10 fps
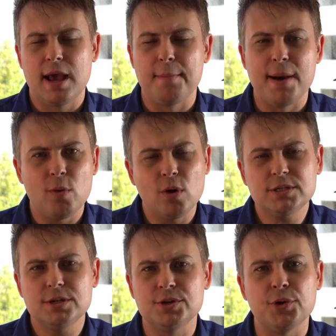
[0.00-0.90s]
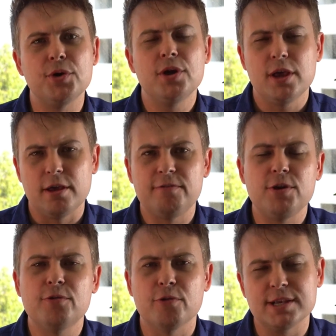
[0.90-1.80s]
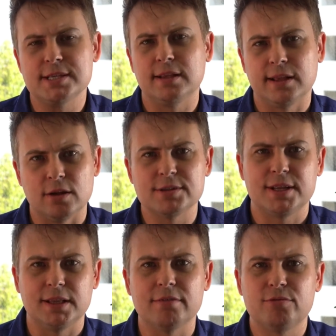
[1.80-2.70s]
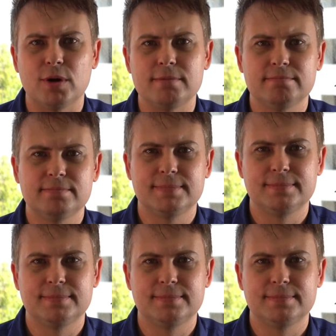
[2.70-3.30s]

about what to do if you've recently lost a loved one.